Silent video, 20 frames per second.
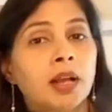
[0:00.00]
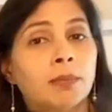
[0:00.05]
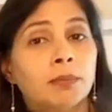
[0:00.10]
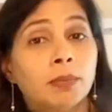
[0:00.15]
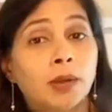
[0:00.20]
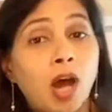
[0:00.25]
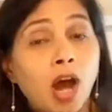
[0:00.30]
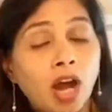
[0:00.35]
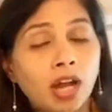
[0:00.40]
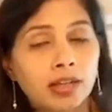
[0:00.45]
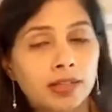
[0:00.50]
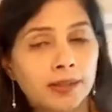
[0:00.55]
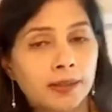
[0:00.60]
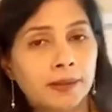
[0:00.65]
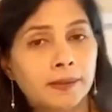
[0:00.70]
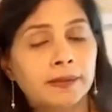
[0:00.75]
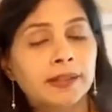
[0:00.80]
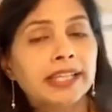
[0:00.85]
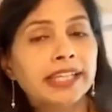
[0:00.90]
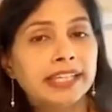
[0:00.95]
blog
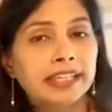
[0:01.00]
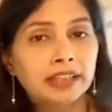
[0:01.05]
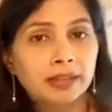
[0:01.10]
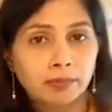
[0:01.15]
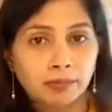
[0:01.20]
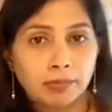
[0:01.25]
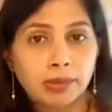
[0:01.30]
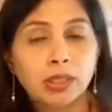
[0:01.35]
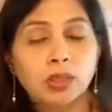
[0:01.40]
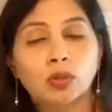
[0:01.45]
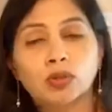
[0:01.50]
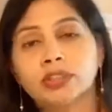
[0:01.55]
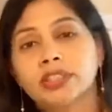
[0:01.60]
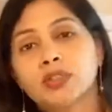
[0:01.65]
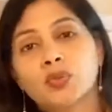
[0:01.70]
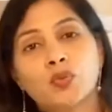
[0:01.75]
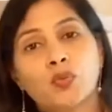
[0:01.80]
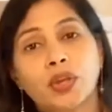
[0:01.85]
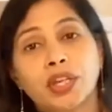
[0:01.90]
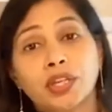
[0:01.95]
link below
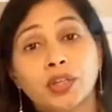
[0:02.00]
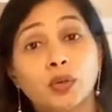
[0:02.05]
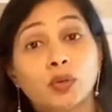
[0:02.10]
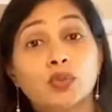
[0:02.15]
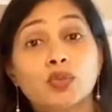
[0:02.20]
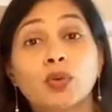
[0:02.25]
this video.